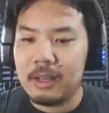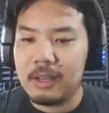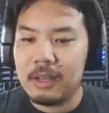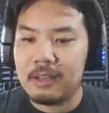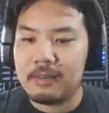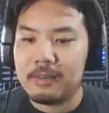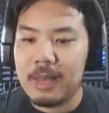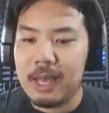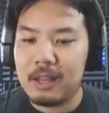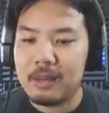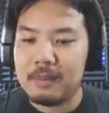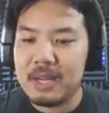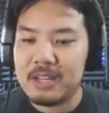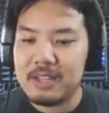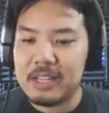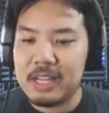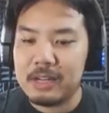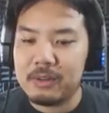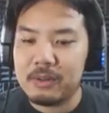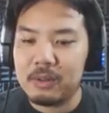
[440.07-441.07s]
as badly
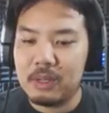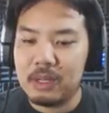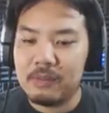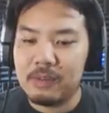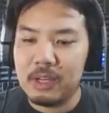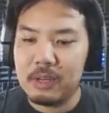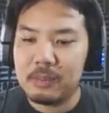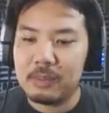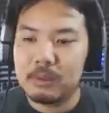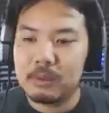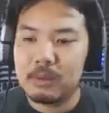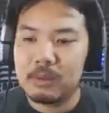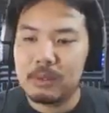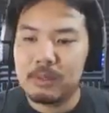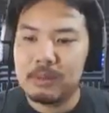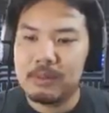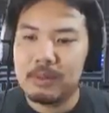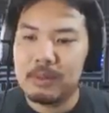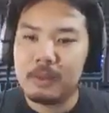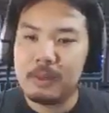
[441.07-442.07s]
matching. Actually, don't have any blue
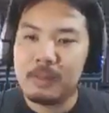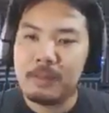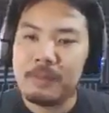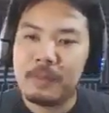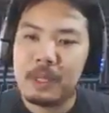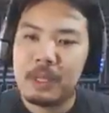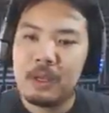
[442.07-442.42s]
orbs here.